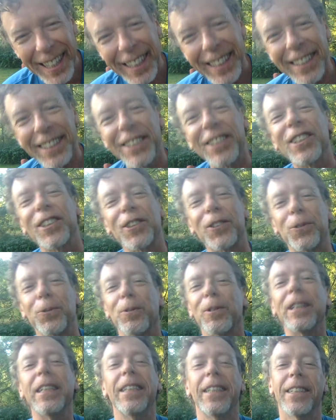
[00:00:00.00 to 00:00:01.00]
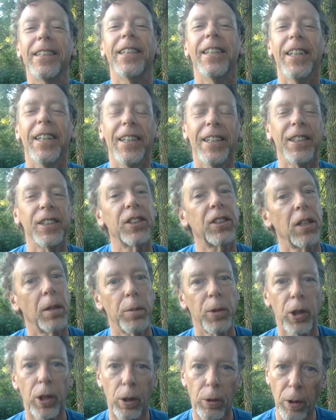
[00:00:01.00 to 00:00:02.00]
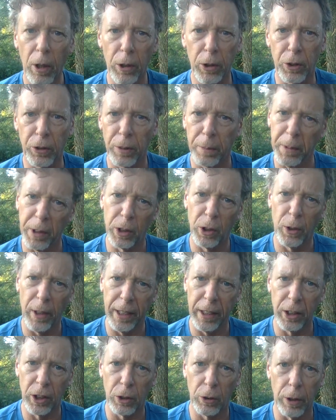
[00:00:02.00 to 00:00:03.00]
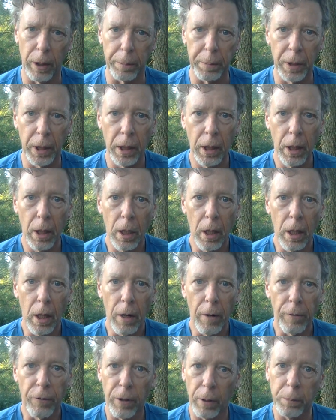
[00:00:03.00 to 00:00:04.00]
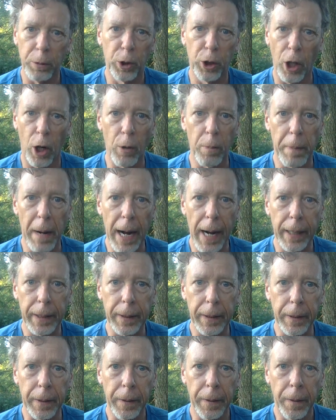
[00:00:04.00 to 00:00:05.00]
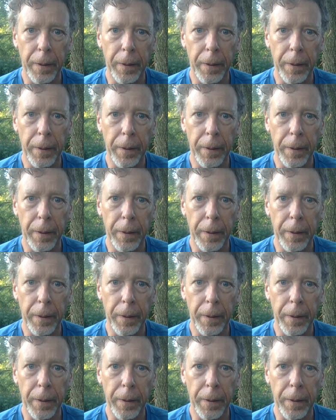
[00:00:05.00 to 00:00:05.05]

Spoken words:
is just read some of the quotes from the transcript from Joe Biden.